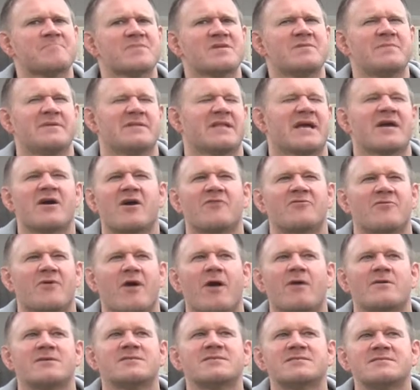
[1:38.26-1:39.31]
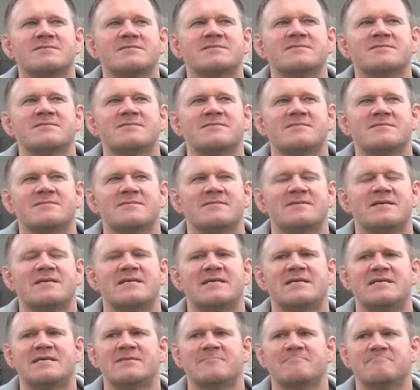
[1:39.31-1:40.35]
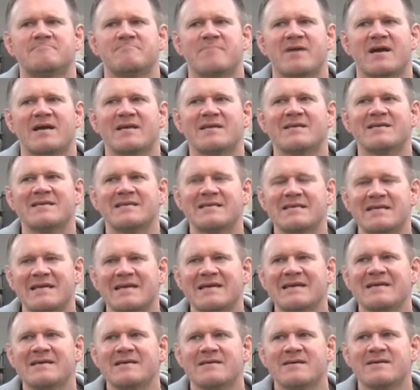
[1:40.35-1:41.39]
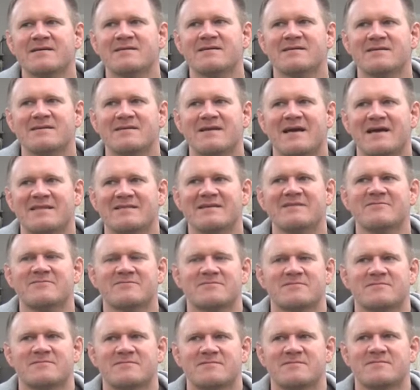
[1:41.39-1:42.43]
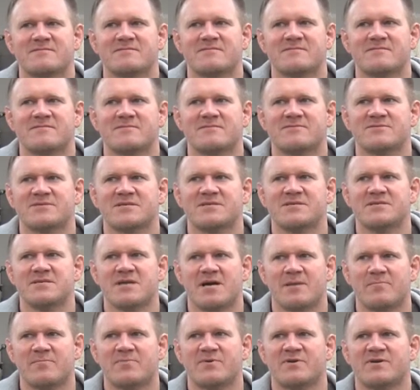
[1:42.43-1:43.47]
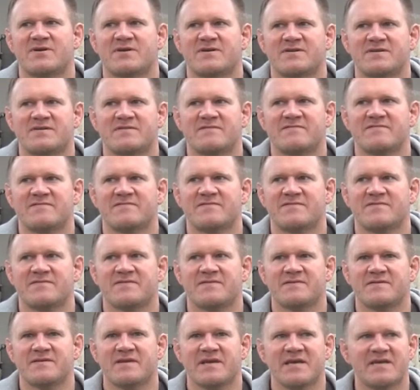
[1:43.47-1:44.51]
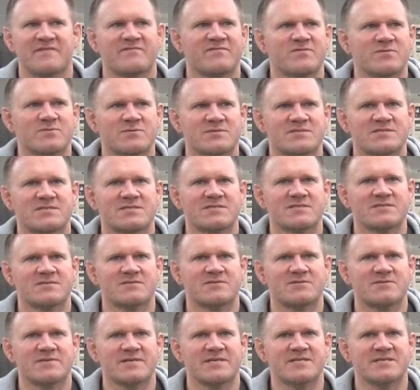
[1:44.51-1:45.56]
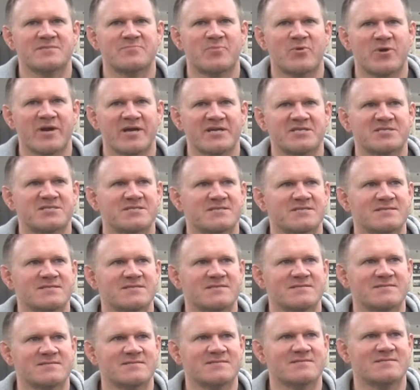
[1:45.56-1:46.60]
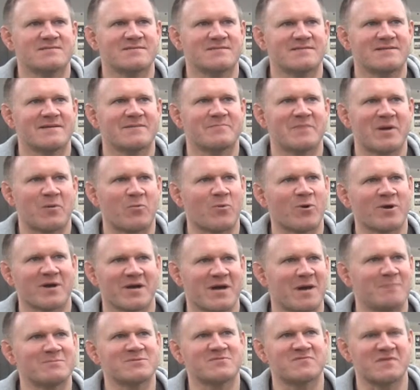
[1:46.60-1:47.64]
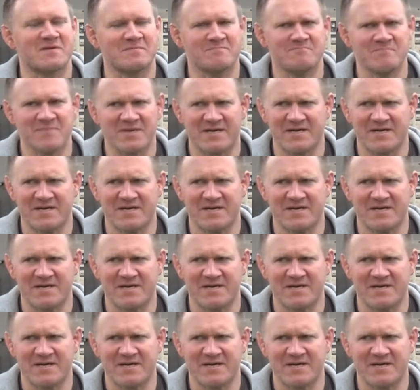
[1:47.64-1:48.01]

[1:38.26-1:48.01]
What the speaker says: You mean like other artists? I think there's a number of influences or inspiration that my work comes from.